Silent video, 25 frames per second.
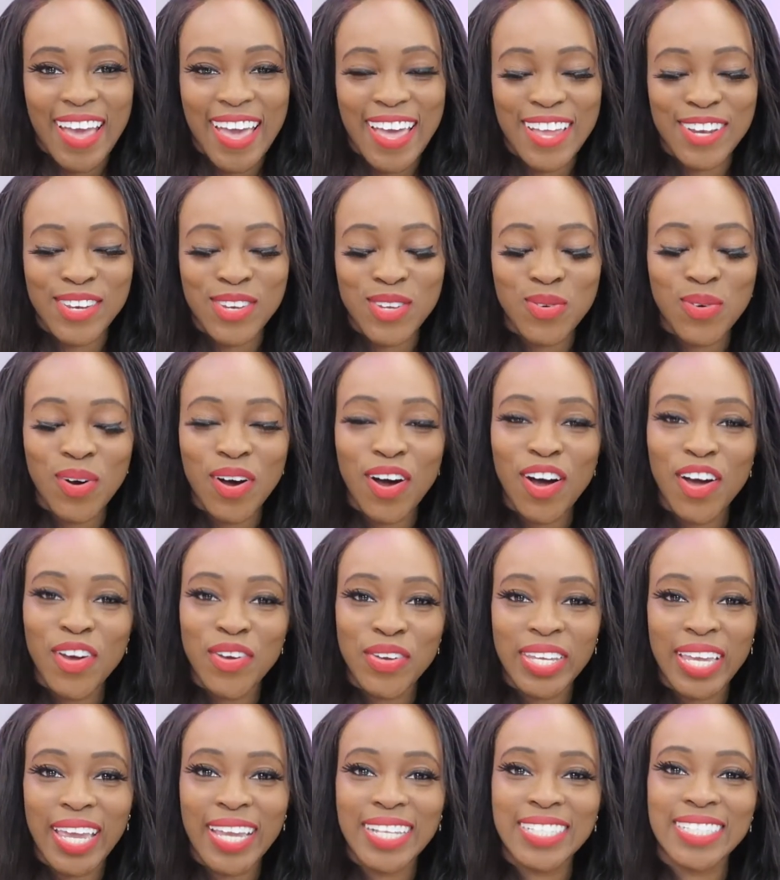and you are
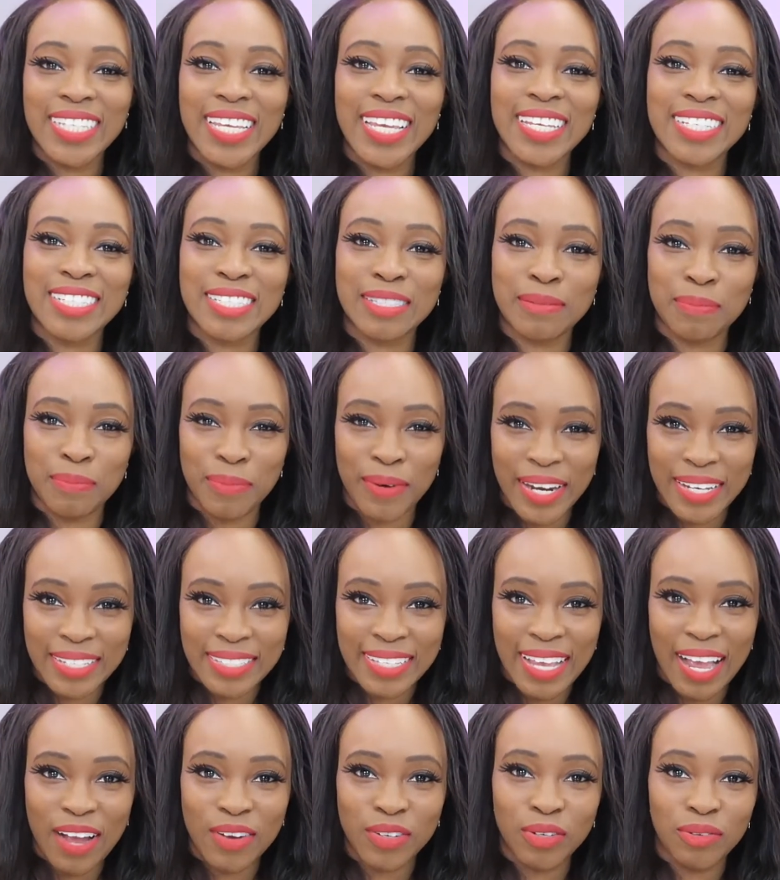okay to express
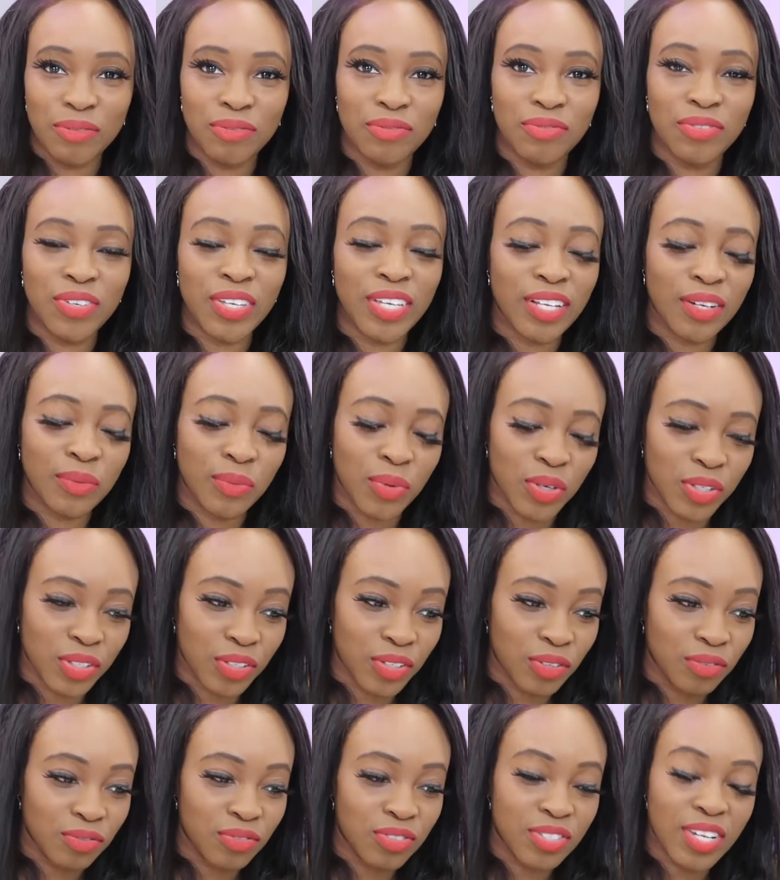how you feel, what
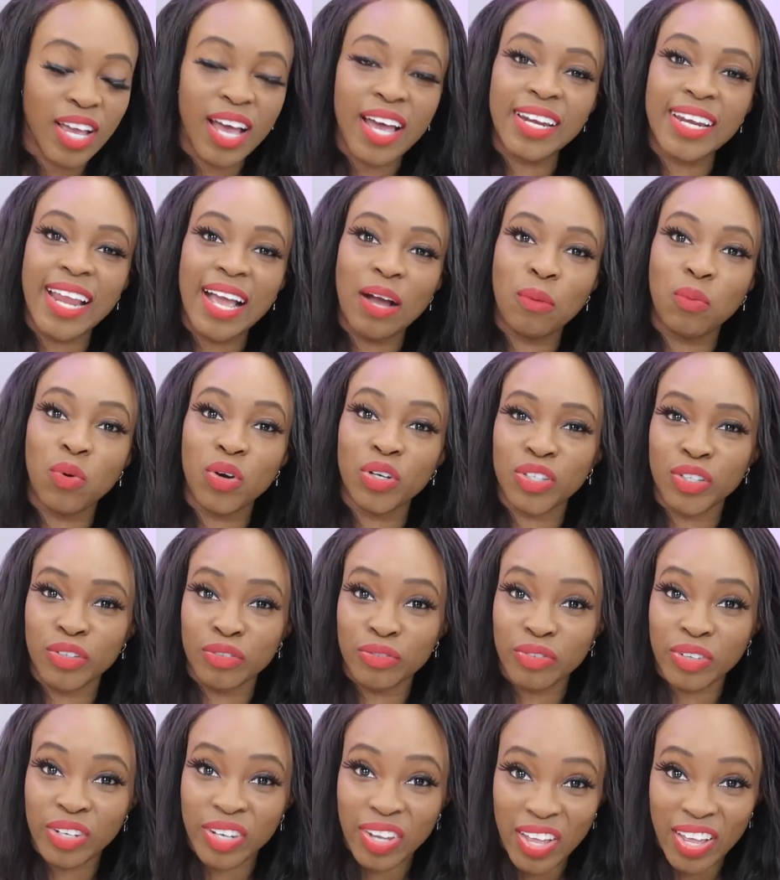you've done, what
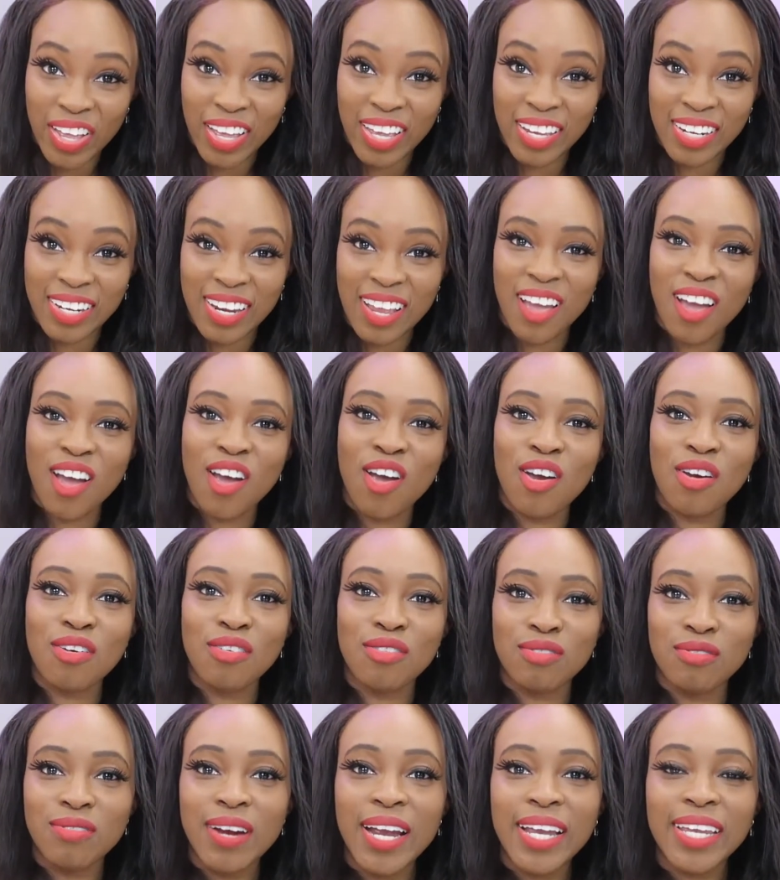you've learned
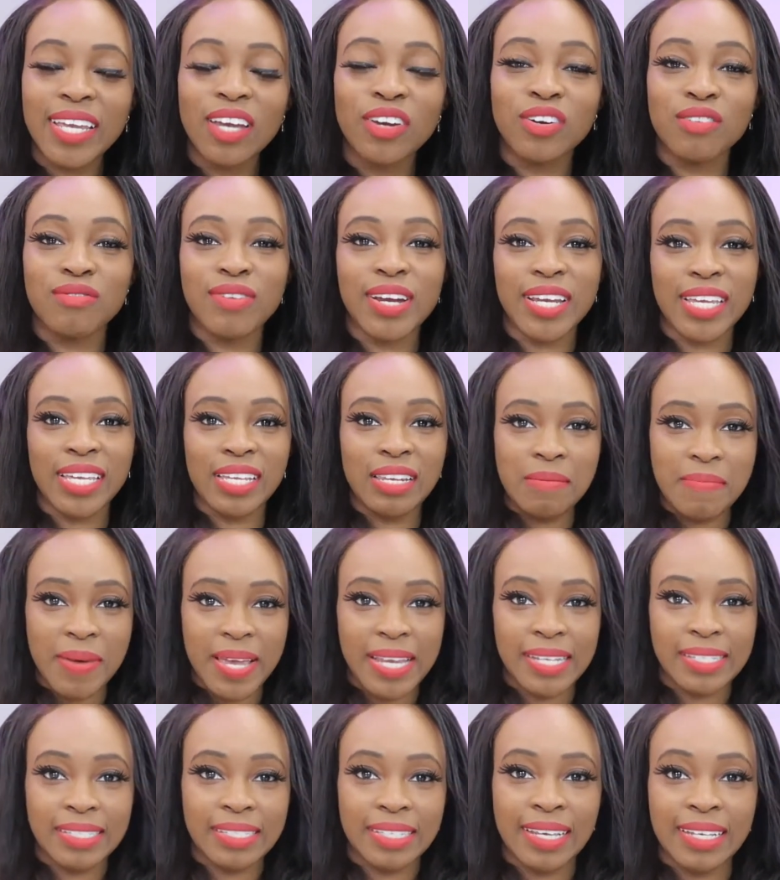on a regular
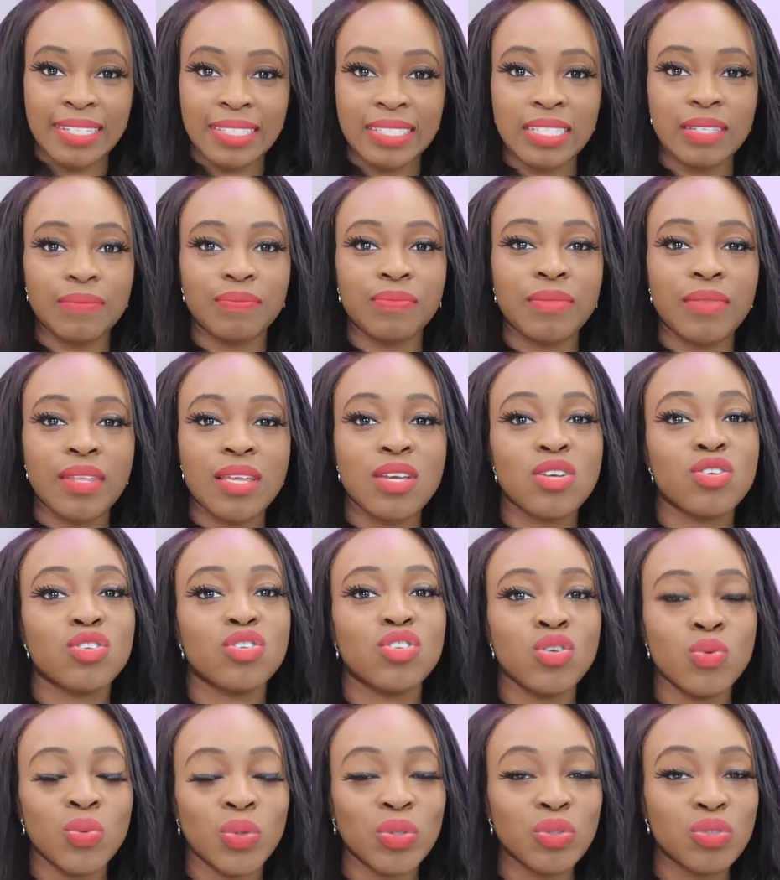basis,
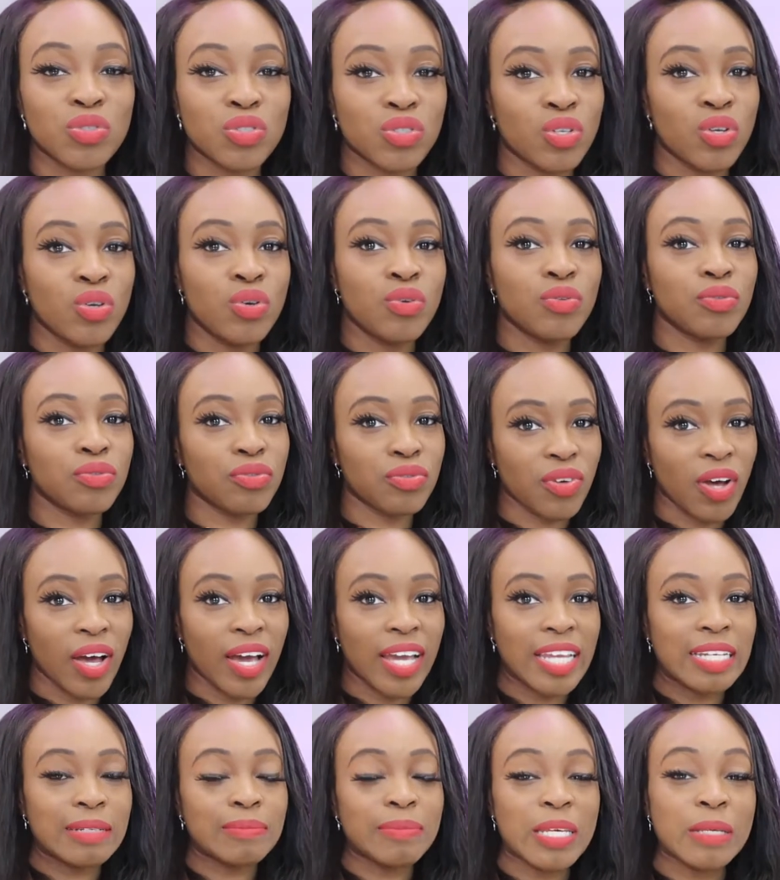you will soon
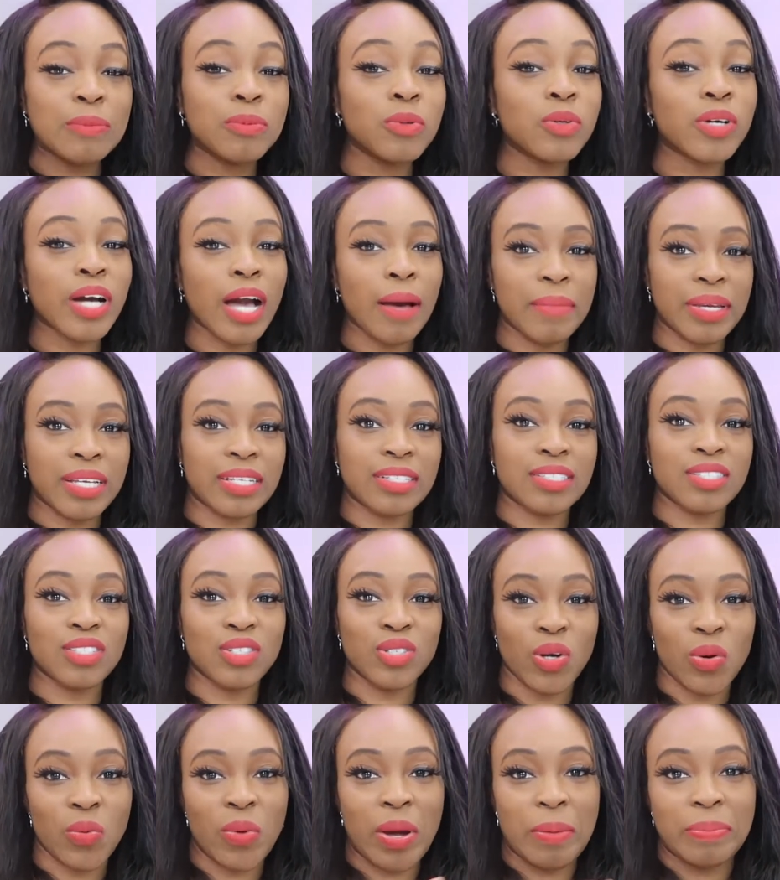find people coming to
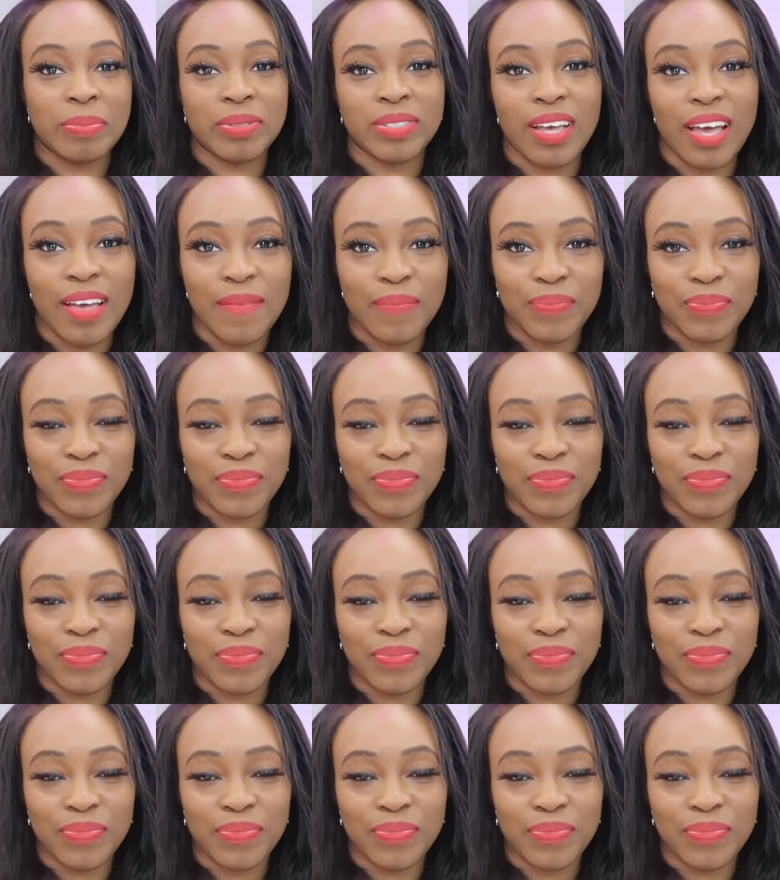your website,